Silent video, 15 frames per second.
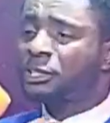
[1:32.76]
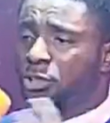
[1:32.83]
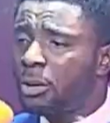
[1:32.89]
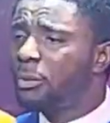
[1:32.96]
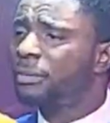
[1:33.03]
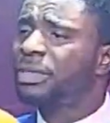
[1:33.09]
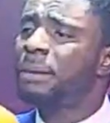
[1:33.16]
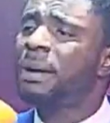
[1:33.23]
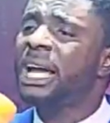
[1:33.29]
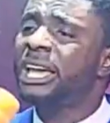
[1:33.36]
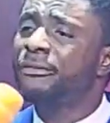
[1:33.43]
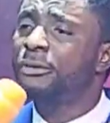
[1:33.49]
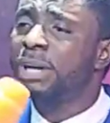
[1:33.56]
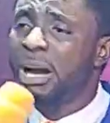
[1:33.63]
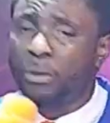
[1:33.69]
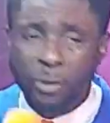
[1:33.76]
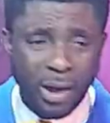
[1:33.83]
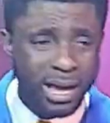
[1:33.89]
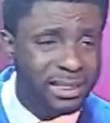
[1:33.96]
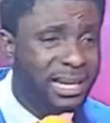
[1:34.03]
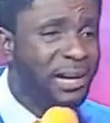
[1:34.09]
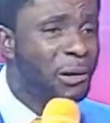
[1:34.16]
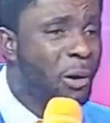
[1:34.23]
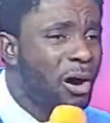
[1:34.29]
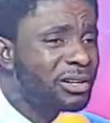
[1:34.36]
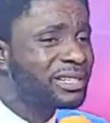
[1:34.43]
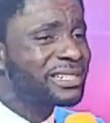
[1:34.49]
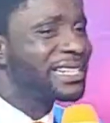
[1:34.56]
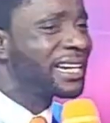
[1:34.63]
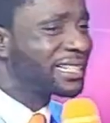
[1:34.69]
In fact, some of them are even aware
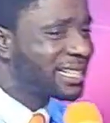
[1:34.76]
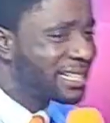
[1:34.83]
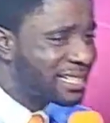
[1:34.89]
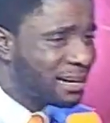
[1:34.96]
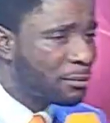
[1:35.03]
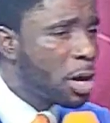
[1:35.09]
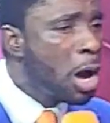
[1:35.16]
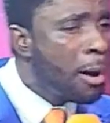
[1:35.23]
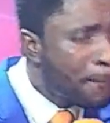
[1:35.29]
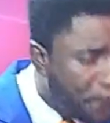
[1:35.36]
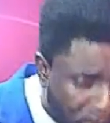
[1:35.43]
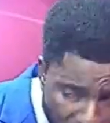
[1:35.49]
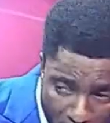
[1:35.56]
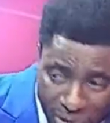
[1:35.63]
that God created them,